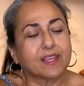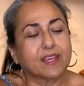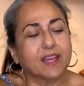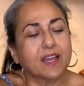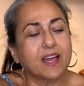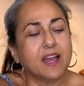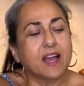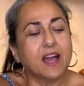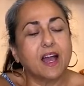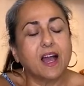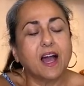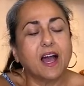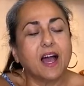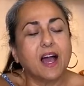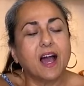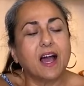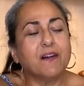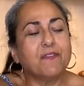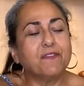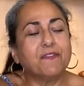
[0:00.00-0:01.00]

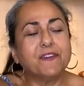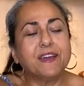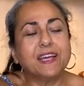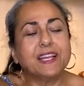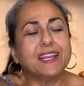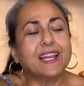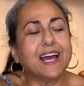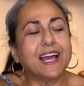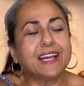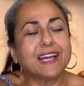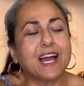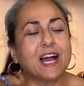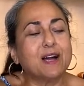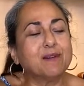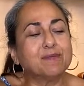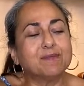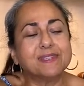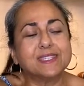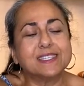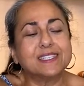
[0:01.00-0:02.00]
I feel like
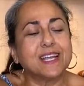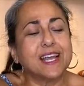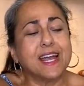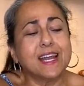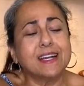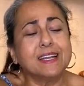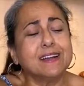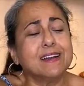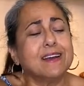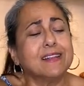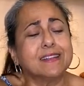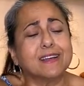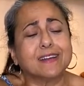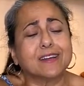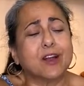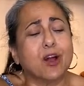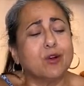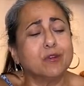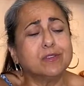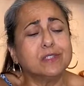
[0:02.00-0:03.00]
I'm standing on the
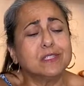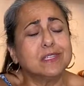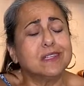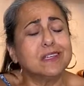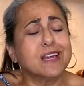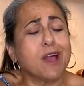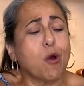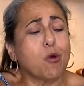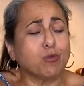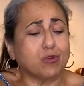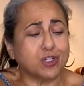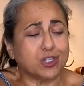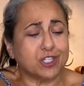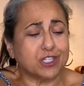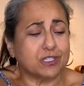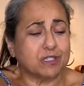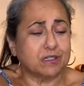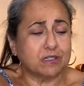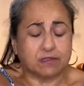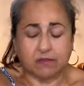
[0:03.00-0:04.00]
coast of the
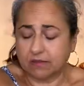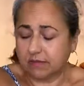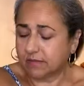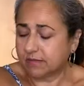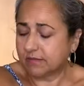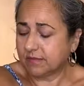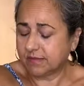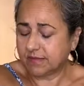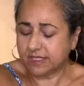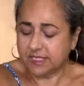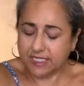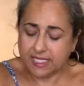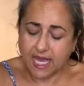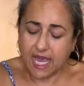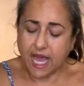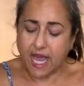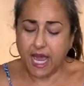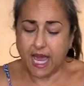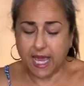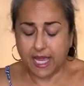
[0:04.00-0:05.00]
ocean.
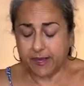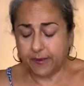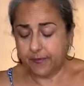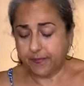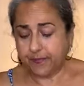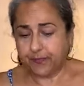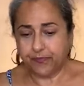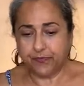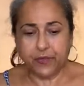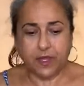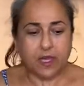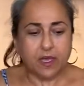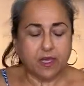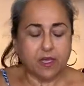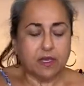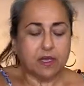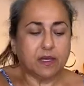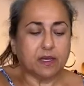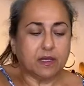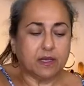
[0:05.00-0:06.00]
Yay!
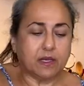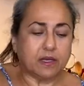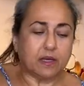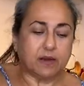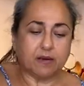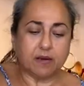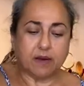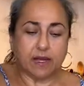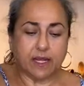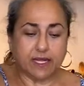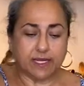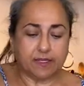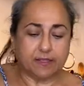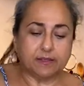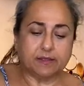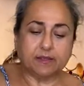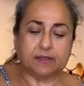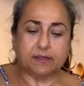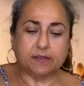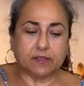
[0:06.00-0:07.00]
All right,
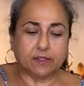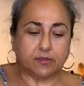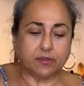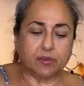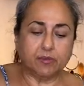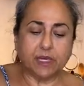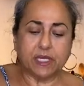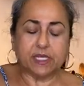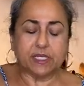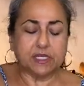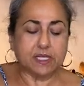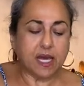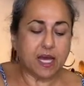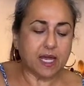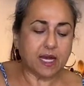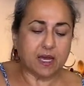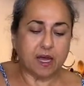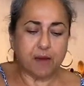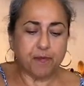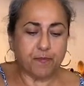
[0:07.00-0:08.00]
so we mix that
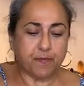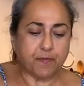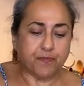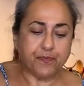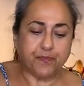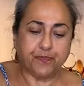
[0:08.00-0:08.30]
up.